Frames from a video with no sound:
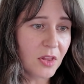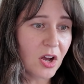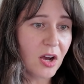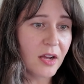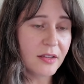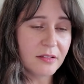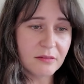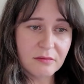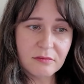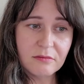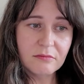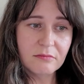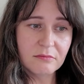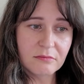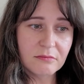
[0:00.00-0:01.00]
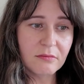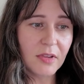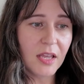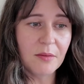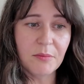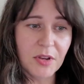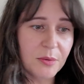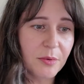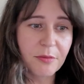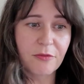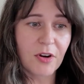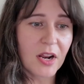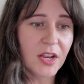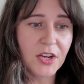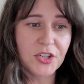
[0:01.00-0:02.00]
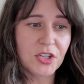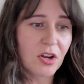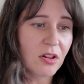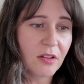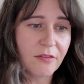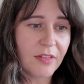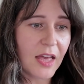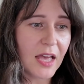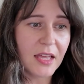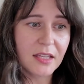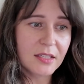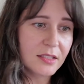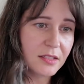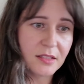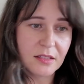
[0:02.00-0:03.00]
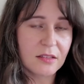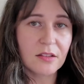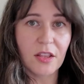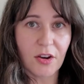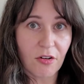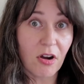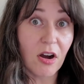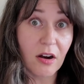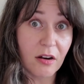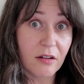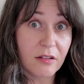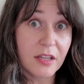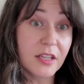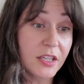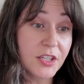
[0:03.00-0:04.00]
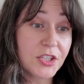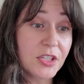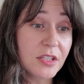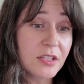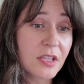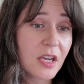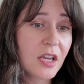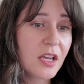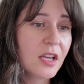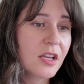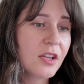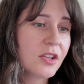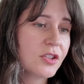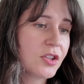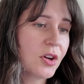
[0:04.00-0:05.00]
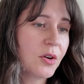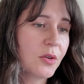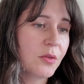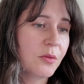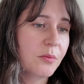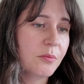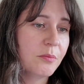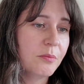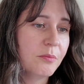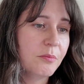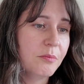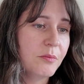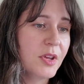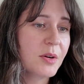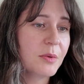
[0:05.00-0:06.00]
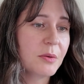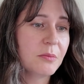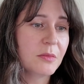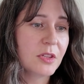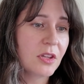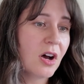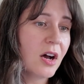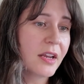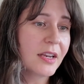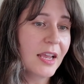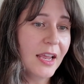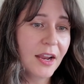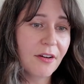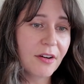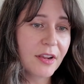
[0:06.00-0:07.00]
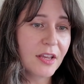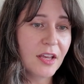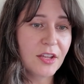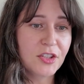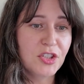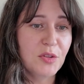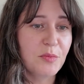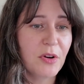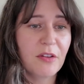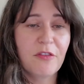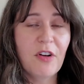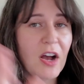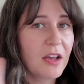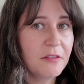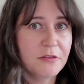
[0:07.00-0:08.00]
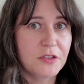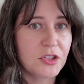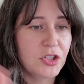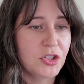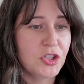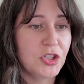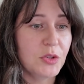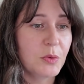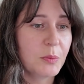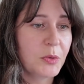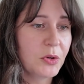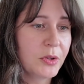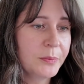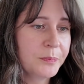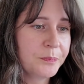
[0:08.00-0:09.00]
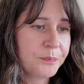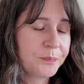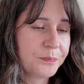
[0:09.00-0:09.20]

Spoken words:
lot and minimum frontage and all of that. There are conditions. So minimum lot area 2.5, doable.